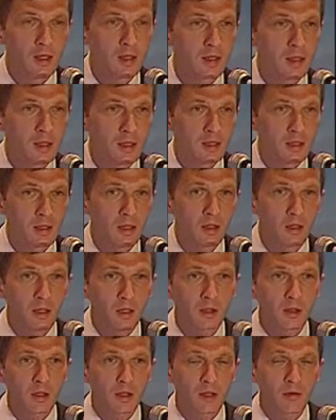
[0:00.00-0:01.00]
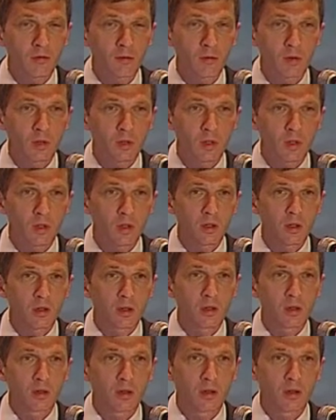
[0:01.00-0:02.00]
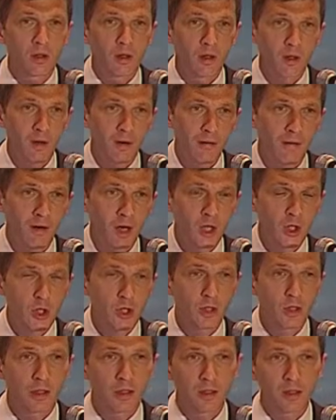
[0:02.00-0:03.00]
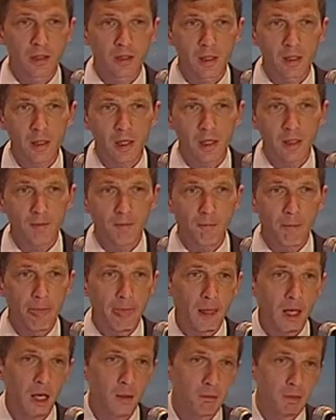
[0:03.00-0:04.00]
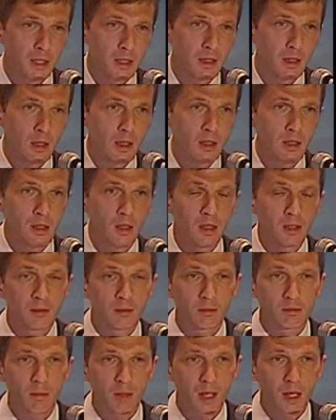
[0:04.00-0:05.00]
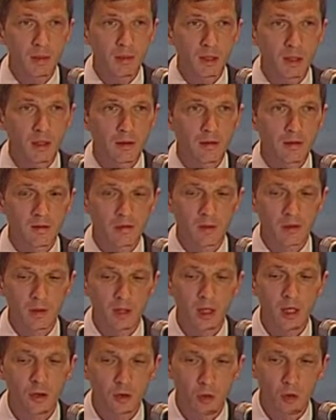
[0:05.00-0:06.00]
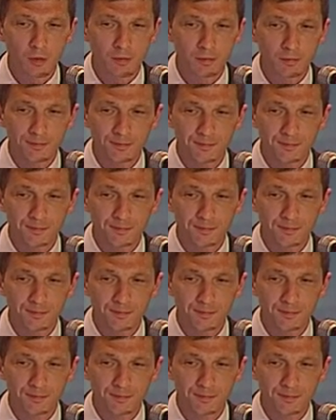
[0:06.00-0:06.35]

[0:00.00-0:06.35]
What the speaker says: and implementation of some of the functions which are important for interpretation of